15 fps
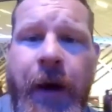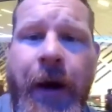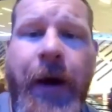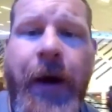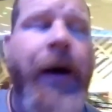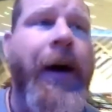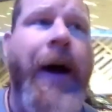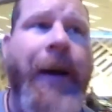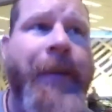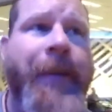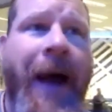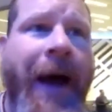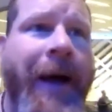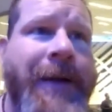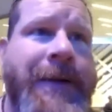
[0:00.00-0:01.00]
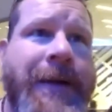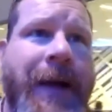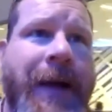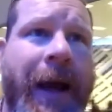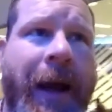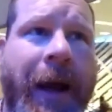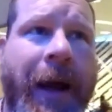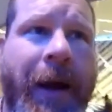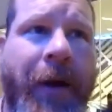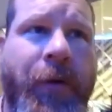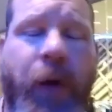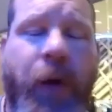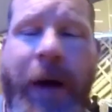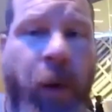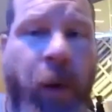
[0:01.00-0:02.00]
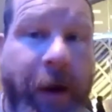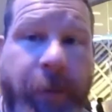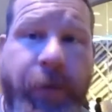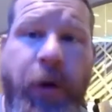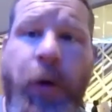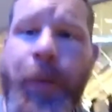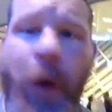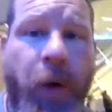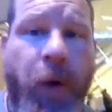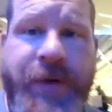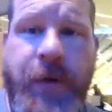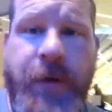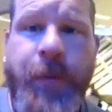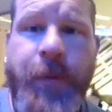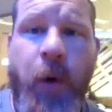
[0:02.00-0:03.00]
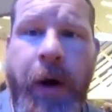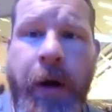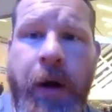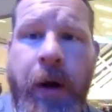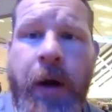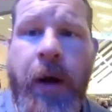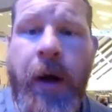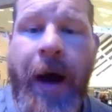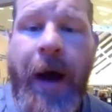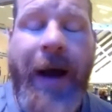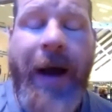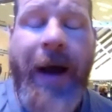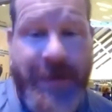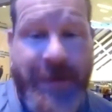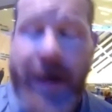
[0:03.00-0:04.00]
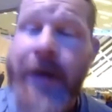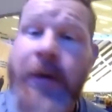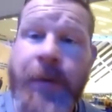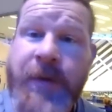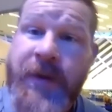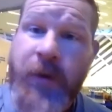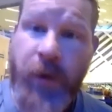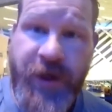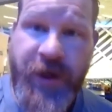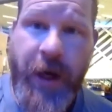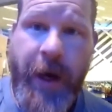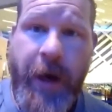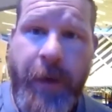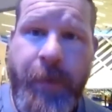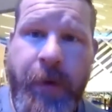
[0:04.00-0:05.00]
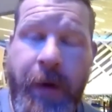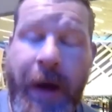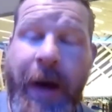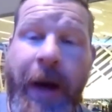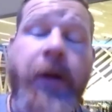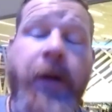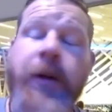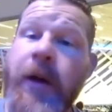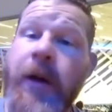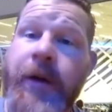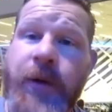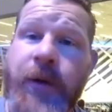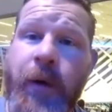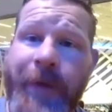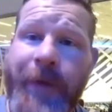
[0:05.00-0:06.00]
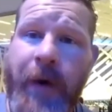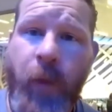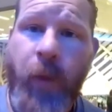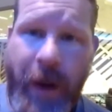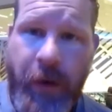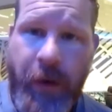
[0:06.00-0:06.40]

Uh, I'm not a red, white, and blue poster boy. I signed up to do a job, and I learned how to do it very well.